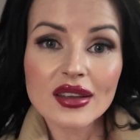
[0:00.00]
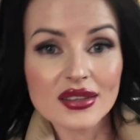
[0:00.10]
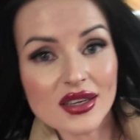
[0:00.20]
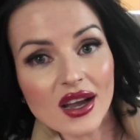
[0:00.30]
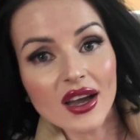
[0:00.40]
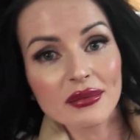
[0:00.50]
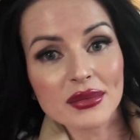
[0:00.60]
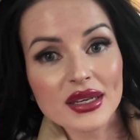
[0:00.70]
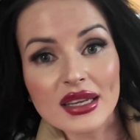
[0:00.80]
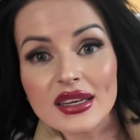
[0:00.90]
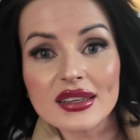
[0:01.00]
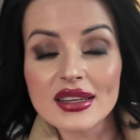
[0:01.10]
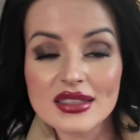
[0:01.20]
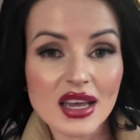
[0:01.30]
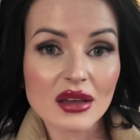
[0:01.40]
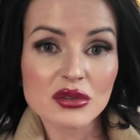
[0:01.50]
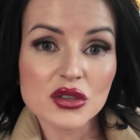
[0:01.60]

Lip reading: the time